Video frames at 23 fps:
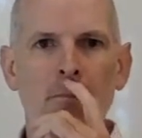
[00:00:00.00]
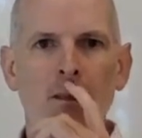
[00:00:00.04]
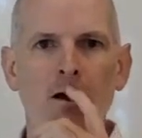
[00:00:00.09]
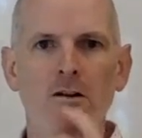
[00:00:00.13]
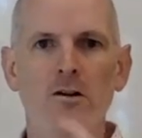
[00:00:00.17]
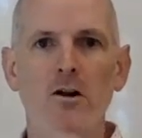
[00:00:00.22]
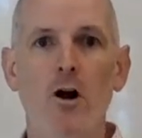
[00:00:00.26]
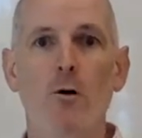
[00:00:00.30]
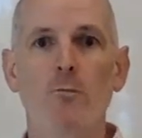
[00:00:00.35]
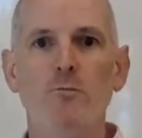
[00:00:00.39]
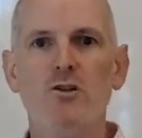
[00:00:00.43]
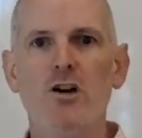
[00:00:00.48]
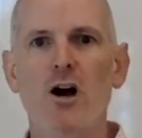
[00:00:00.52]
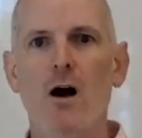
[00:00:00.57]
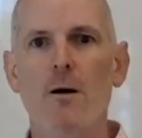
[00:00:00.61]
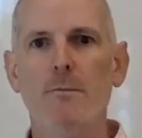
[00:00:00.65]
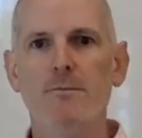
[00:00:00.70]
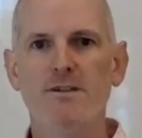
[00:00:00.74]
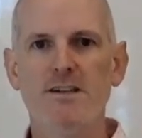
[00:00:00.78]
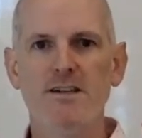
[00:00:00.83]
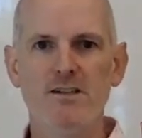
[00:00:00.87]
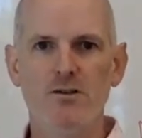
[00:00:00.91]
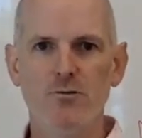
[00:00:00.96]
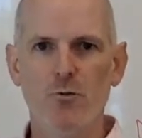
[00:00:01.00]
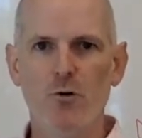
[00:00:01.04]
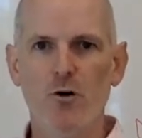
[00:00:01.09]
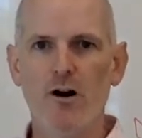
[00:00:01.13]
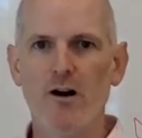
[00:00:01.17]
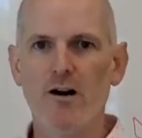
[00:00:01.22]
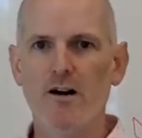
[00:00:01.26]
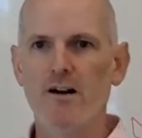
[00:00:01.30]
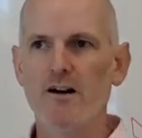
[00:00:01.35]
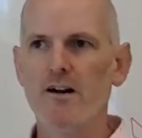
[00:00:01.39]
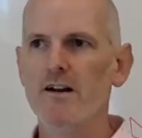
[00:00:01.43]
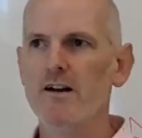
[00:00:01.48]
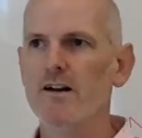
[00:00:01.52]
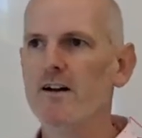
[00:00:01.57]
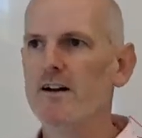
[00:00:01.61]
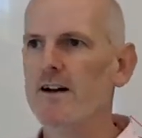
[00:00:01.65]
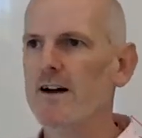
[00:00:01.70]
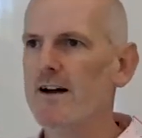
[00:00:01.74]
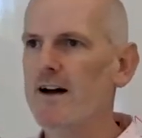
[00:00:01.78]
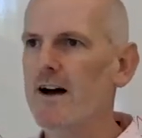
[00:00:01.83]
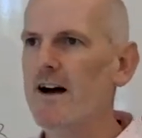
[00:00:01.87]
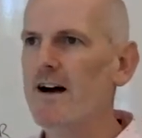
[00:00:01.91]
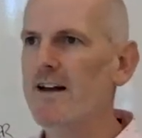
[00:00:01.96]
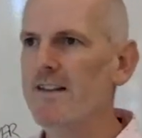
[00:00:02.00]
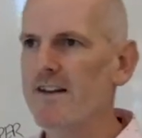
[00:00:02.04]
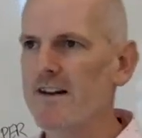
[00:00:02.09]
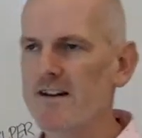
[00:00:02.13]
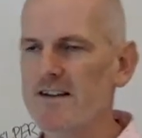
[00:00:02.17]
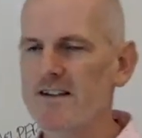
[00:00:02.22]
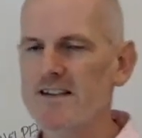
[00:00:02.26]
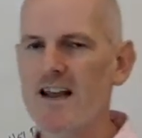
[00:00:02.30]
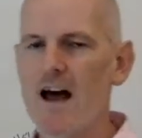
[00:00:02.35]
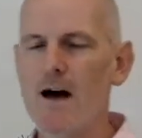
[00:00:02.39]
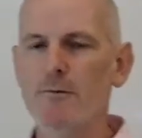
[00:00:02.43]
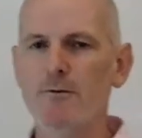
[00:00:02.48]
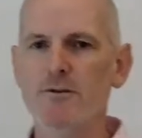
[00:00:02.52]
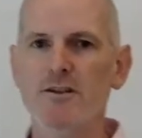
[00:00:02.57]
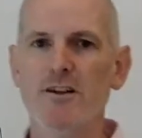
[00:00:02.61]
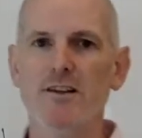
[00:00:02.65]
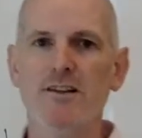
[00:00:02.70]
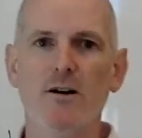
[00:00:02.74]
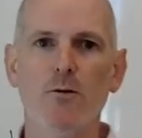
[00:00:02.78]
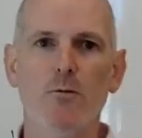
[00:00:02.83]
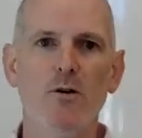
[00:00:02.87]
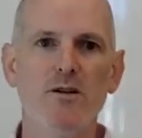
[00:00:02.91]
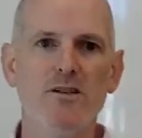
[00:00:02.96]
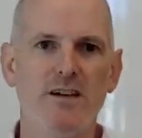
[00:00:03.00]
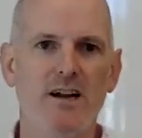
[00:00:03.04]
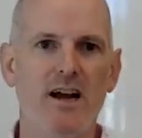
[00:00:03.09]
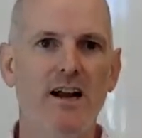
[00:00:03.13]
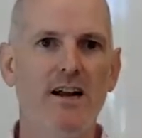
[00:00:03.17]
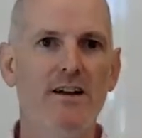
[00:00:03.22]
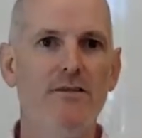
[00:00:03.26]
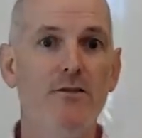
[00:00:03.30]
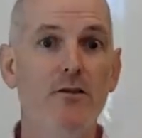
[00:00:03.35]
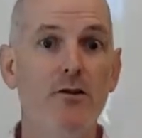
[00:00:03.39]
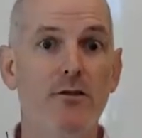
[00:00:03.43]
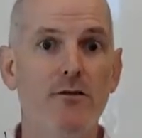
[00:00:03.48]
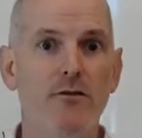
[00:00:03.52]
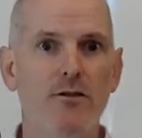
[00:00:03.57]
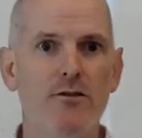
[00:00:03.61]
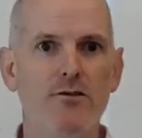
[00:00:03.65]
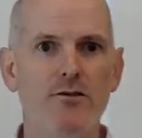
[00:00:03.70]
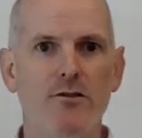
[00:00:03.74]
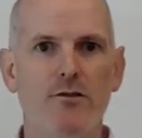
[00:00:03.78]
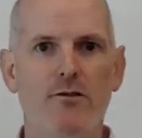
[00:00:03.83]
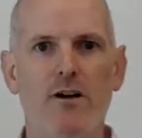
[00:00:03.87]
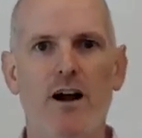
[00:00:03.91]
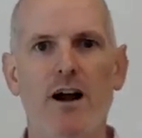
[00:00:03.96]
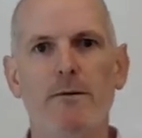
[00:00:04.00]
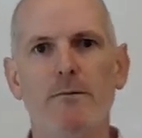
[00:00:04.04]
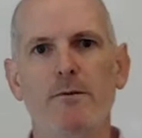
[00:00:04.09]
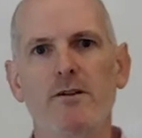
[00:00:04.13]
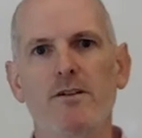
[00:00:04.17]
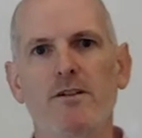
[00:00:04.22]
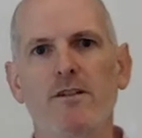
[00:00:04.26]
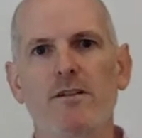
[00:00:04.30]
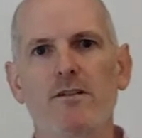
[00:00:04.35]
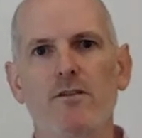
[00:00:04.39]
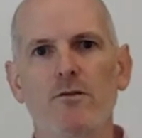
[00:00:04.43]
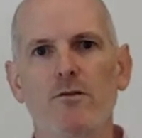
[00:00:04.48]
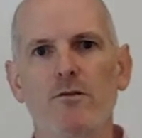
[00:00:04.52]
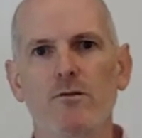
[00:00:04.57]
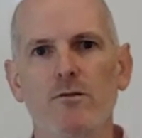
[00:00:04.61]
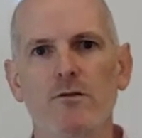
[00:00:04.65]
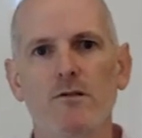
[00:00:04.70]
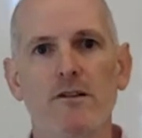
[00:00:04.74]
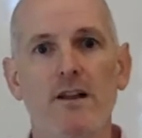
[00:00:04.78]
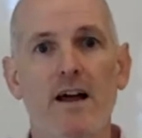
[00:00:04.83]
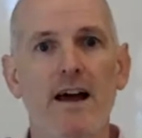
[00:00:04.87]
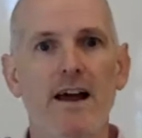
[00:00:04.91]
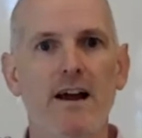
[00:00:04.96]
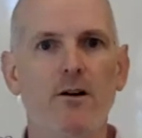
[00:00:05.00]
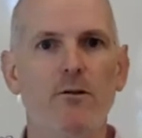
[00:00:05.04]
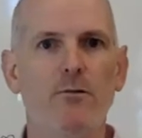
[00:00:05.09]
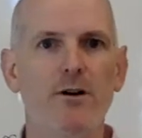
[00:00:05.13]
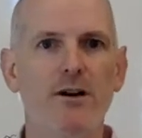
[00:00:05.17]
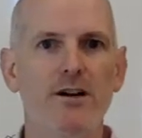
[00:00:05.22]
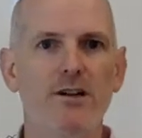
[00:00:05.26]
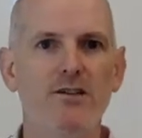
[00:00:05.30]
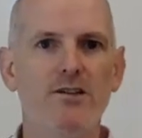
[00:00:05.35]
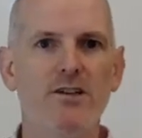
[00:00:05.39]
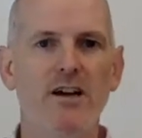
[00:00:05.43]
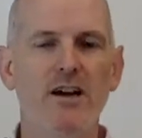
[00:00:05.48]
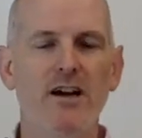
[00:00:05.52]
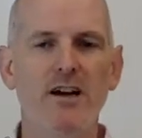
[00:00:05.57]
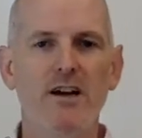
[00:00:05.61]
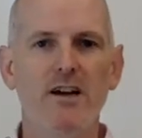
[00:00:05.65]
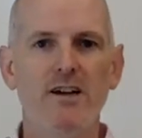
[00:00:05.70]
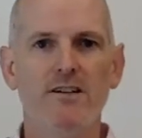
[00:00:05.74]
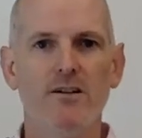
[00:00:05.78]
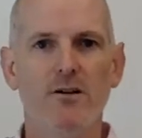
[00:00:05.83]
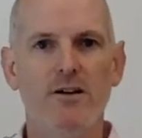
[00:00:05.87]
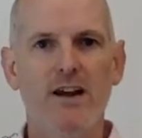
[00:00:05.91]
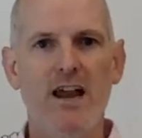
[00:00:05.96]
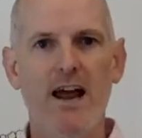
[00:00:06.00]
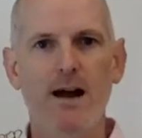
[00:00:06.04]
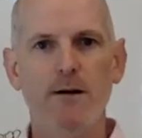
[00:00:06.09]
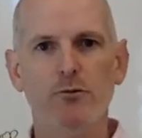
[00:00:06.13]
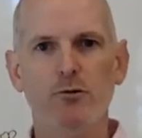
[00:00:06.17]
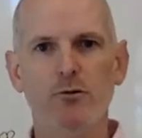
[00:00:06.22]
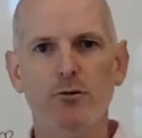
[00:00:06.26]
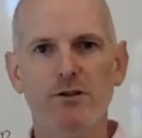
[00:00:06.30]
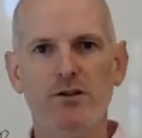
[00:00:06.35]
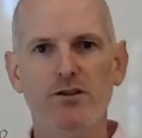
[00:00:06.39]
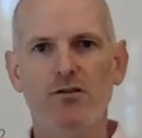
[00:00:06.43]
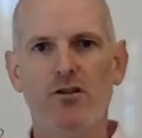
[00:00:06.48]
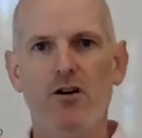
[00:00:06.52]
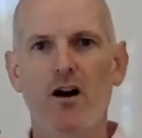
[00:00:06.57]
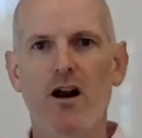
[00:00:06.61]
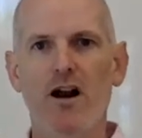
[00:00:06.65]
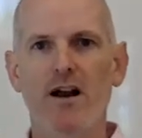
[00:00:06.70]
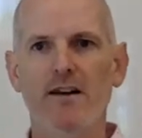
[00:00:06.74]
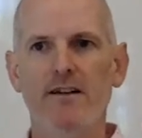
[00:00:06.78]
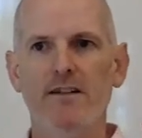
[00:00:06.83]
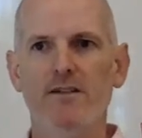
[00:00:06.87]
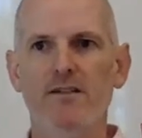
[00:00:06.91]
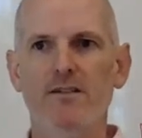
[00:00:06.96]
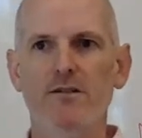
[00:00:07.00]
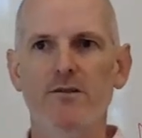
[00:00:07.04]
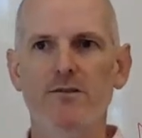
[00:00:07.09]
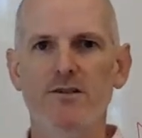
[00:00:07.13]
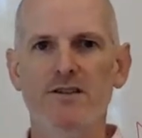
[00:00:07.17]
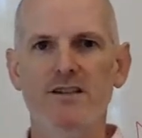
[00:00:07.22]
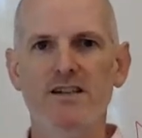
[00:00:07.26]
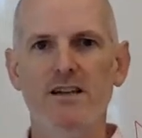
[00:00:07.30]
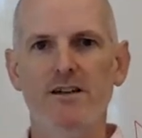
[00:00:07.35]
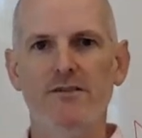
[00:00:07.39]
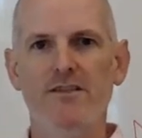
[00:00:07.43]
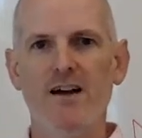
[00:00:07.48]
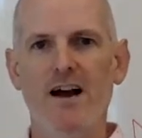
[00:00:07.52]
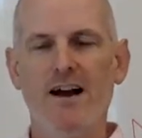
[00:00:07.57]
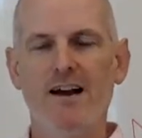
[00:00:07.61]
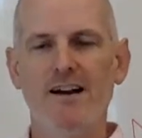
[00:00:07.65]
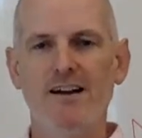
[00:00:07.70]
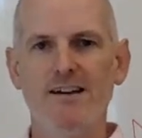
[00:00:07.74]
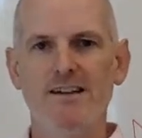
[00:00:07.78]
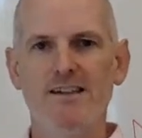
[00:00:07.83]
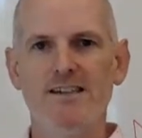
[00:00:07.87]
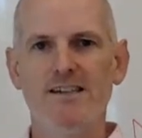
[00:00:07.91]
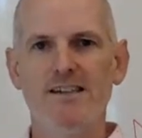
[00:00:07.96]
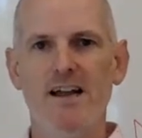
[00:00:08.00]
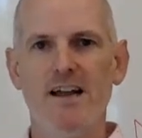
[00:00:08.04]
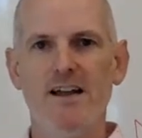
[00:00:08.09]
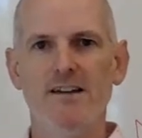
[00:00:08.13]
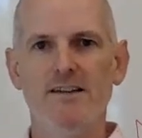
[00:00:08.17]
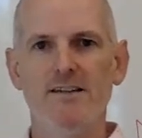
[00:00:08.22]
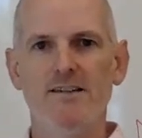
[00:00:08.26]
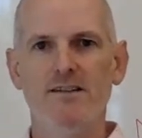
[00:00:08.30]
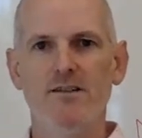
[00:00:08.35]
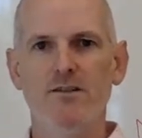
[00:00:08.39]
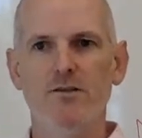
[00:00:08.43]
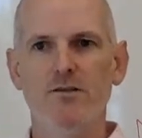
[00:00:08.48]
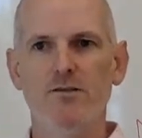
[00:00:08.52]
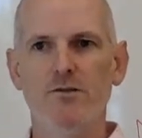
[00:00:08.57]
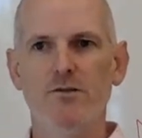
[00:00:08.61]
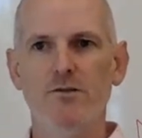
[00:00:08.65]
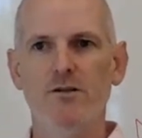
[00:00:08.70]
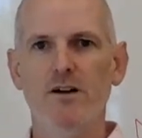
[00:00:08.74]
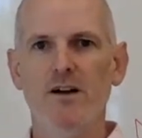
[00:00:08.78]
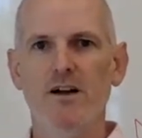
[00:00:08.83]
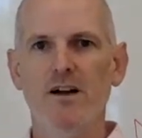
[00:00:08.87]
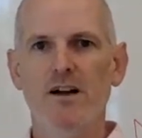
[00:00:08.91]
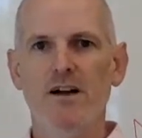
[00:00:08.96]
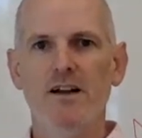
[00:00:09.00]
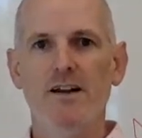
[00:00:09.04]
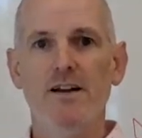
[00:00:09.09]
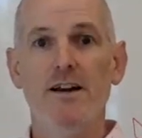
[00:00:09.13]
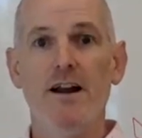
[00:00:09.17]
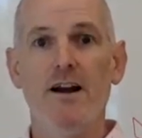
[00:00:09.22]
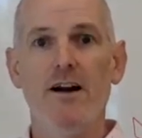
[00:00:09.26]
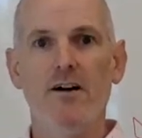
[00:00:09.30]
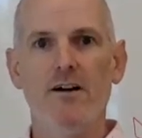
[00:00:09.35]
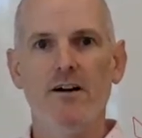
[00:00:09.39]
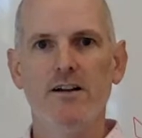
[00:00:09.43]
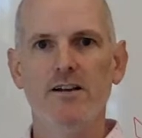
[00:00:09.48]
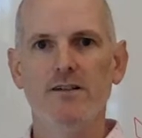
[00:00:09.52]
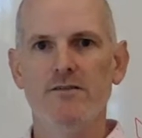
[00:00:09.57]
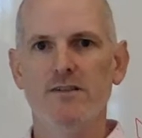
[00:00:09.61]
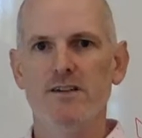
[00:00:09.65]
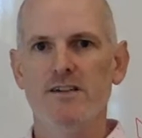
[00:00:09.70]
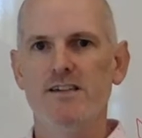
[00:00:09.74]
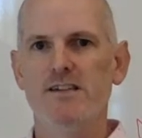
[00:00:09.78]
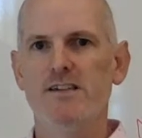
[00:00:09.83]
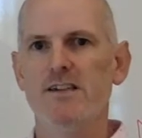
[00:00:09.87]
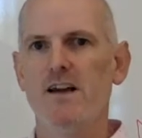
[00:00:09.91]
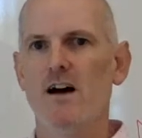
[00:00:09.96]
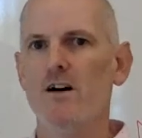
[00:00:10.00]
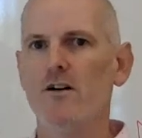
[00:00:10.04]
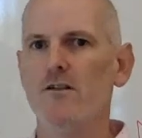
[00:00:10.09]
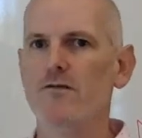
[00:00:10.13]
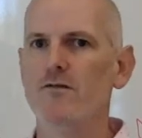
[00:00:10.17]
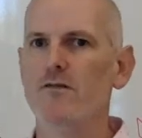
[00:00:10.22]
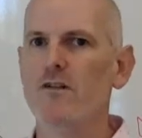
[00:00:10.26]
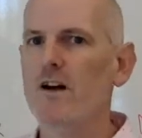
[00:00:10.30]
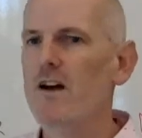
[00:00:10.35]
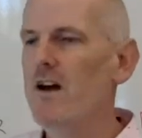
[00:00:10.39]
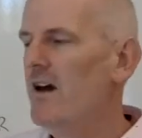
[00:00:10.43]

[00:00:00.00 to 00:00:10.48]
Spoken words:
Noam Chomsky's work that established that there was a kind of universal grammar to language. So Campbell was trying to see if that could extend to narrative itself.